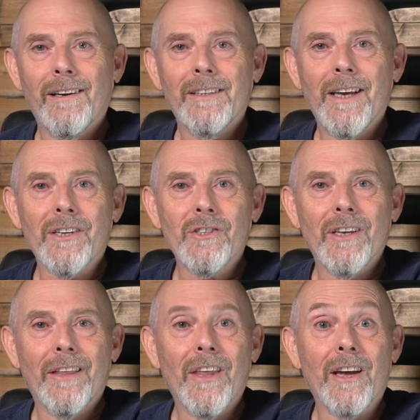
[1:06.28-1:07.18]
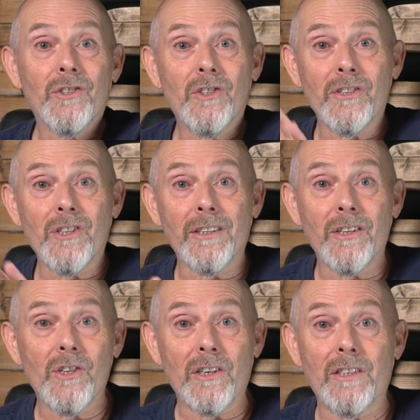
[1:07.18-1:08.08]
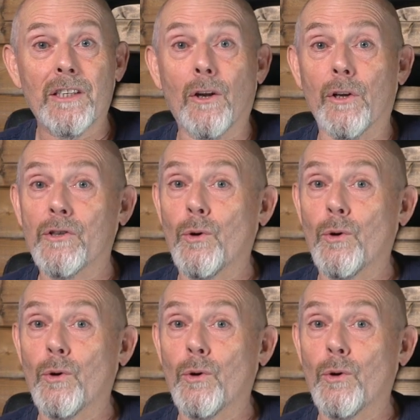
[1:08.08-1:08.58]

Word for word: Yes, that's just under $60